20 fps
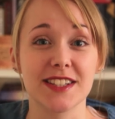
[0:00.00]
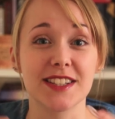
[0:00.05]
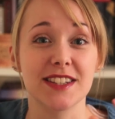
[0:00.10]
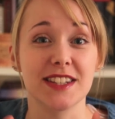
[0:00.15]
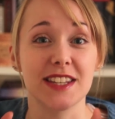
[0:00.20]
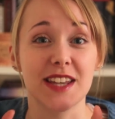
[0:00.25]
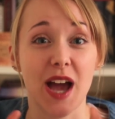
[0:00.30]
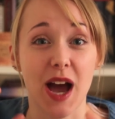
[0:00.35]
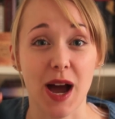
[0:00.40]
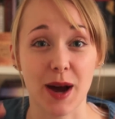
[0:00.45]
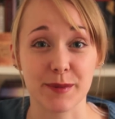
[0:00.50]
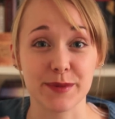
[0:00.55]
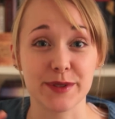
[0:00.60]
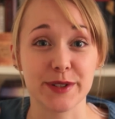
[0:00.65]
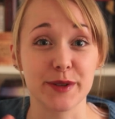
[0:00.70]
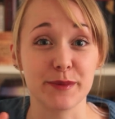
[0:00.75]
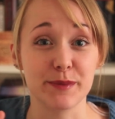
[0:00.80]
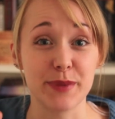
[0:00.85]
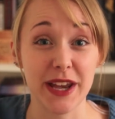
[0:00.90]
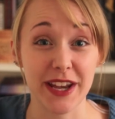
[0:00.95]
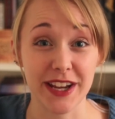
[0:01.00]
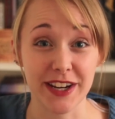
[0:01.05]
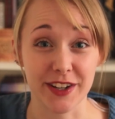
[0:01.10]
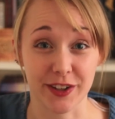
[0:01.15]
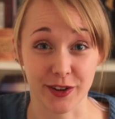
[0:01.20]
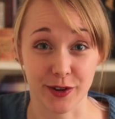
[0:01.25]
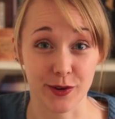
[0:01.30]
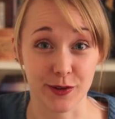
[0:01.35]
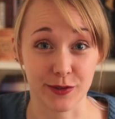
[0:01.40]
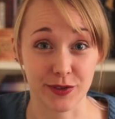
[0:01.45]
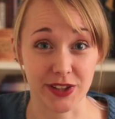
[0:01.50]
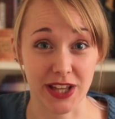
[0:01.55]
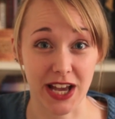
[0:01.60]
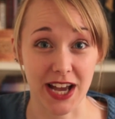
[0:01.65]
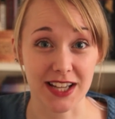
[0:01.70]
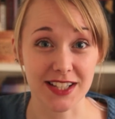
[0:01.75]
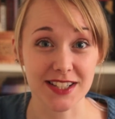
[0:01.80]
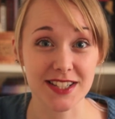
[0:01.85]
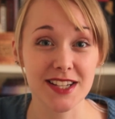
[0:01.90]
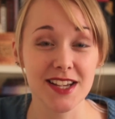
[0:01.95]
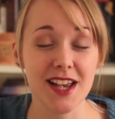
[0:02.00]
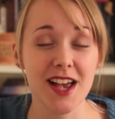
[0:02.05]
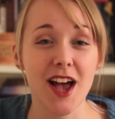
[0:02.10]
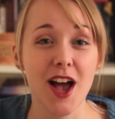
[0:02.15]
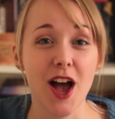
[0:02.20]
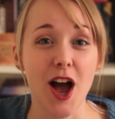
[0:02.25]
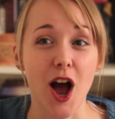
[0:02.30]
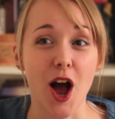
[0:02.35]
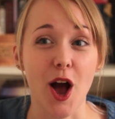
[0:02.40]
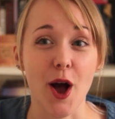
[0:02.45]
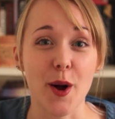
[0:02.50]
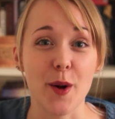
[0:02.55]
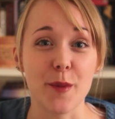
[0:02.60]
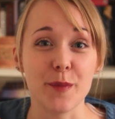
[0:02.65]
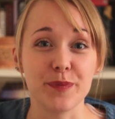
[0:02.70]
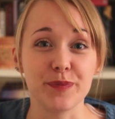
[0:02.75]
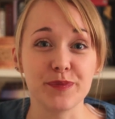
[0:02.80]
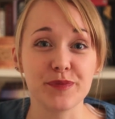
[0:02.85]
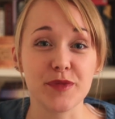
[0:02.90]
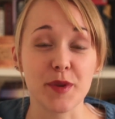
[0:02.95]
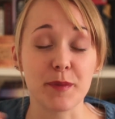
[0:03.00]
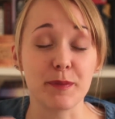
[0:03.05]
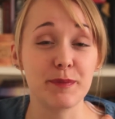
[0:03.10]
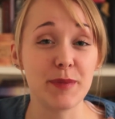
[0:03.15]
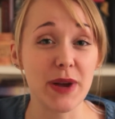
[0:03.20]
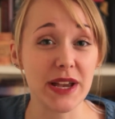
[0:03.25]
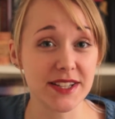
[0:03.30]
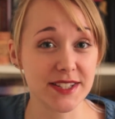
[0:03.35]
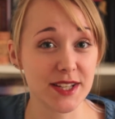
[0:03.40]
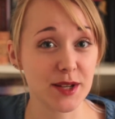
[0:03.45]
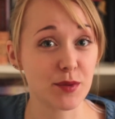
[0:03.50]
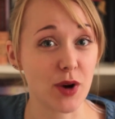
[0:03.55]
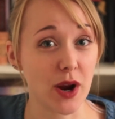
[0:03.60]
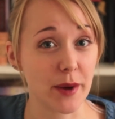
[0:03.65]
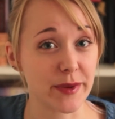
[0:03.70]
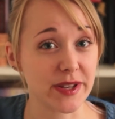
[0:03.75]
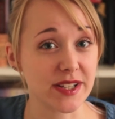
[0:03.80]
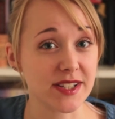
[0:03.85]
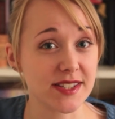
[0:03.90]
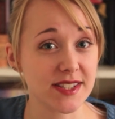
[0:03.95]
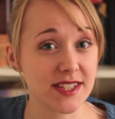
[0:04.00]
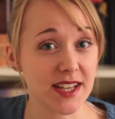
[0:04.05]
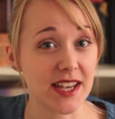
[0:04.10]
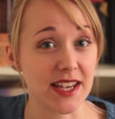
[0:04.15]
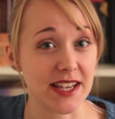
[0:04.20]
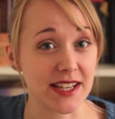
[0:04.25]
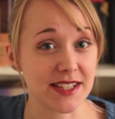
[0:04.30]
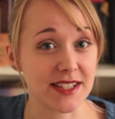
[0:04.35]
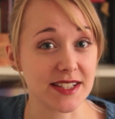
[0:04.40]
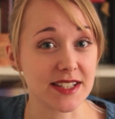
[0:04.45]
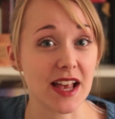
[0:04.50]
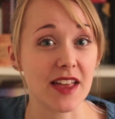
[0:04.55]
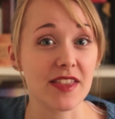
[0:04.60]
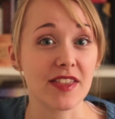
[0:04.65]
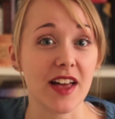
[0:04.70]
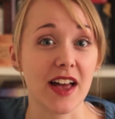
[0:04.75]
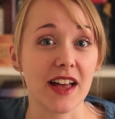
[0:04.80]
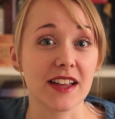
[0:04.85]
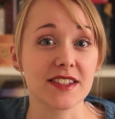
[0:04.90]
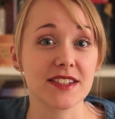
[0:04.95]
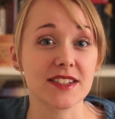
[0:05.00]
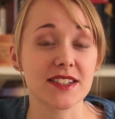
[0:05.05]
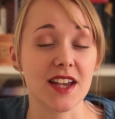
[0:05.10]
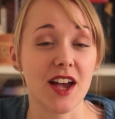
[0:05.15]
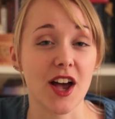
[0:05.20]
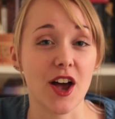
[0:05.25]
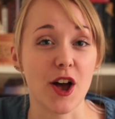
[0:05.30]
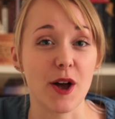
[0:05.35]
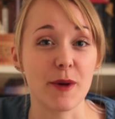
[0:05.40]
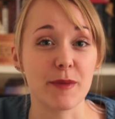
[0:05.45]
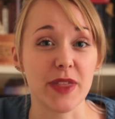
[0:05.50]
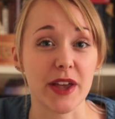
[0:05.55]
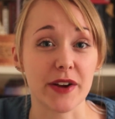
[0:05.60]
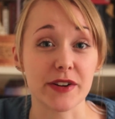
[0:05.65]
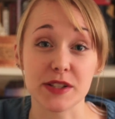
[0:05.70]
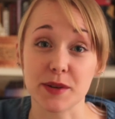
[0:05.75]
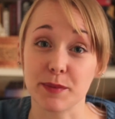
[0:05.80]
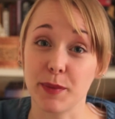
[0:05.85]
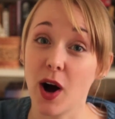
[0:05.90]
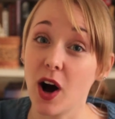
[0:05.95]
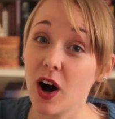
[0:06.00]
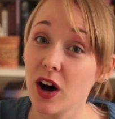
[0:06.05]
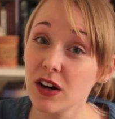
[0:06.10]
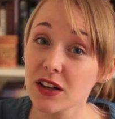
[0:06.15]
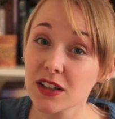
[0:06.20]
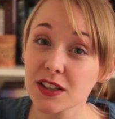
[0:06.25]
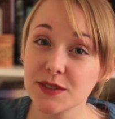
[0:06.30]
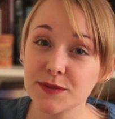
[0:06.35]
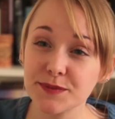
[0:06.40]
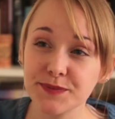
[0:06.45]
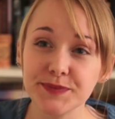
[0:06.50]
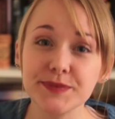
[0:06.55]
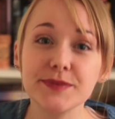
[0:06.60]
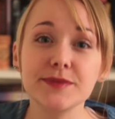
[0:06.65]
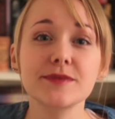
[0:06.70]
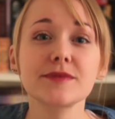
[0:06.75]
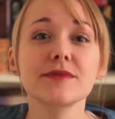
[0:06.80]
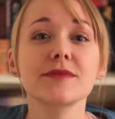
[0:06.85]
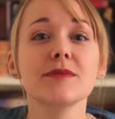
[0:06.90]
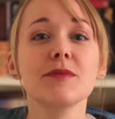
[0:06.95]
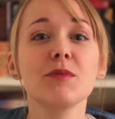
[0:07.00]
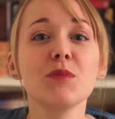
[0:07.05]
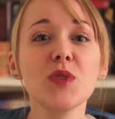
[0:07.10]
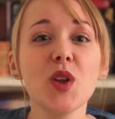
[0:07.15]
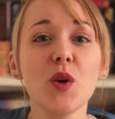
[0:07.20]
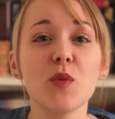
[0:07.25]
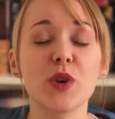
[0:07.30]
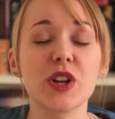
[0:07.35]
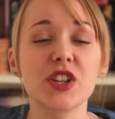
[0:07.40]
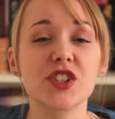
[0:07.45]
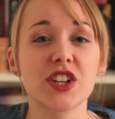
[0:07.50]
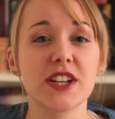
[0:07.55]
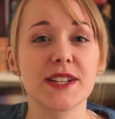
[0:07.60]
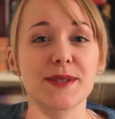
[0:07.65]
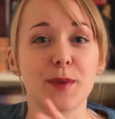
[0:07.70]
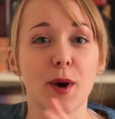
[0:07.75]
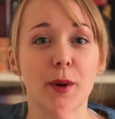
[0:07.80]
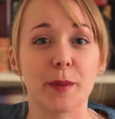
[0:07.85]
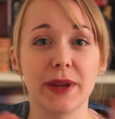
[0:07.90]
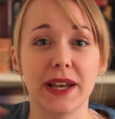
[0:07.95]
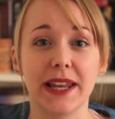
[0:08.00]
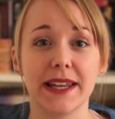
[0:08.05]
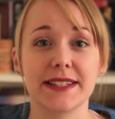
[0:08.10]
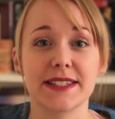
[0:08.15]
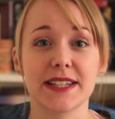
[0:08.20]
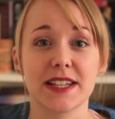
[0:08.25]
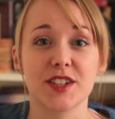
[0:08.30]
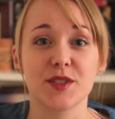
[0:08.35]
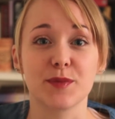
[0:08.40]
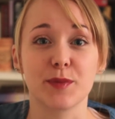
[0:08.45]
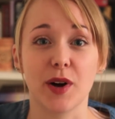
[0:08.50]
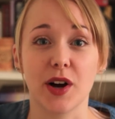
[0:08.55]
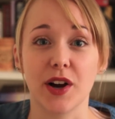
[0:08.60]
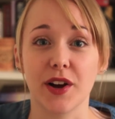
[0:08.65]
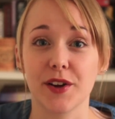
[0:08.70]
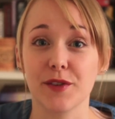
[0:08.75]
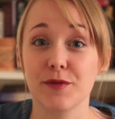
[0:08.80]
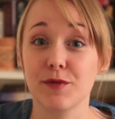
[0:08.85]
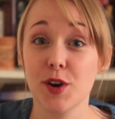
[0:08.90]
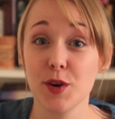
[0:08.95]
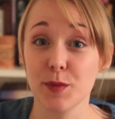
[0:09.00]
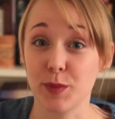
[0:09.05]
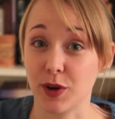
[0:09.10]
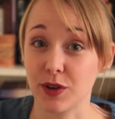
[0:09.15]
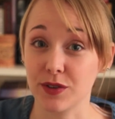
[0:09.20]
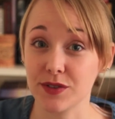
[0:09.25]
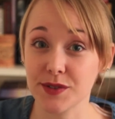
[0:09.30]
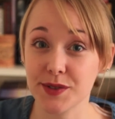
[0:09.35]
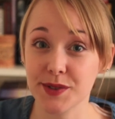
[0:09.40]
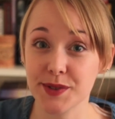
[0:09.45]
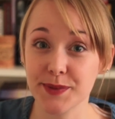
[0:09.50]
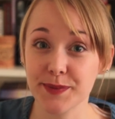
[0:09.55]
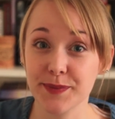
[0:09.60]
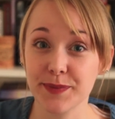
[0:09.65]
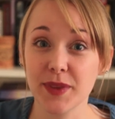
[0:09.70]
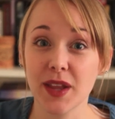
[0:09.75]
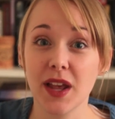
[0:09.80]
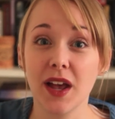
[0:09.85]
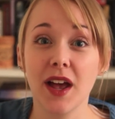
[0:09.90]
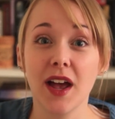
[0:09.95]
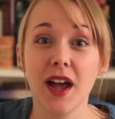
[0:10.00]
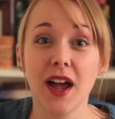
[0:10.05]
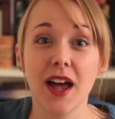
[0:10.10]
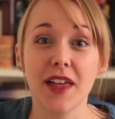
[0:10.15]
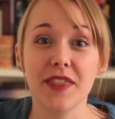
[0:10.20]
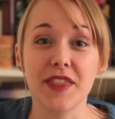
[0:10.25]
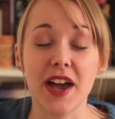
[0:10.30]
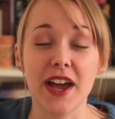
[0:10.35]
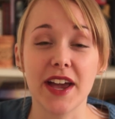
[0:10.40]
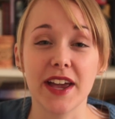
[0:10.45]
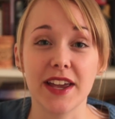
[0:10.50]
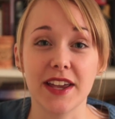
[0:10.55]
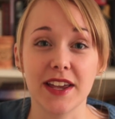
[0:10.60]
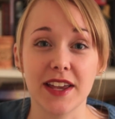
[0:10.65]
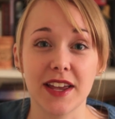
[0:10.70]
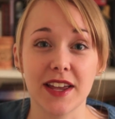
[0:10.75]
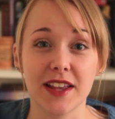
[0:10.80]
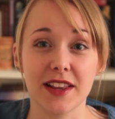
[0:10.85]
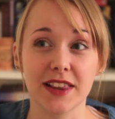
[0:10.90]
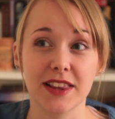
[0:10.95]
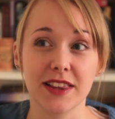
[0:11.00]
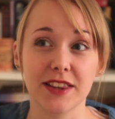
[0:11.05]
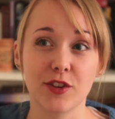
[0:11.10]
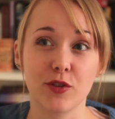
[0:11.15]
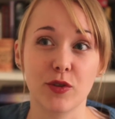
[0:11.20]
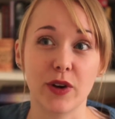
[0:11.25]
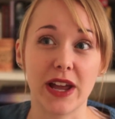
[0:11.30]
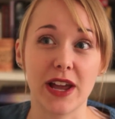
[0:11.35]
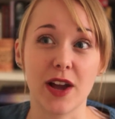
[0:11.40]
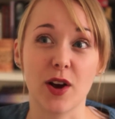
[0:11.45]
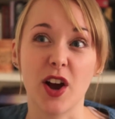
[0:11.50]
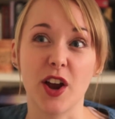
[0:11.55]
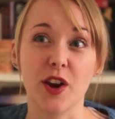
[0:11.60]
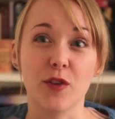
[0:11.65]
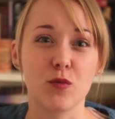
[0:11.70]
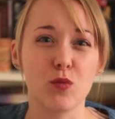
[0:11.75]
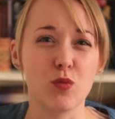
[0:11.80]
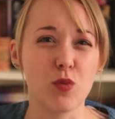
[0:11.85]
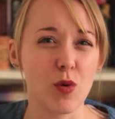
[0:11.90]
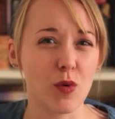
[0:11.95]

the absolute pinnacle for that. The basic premise is that there is a park which is populated by robots. They create a kind of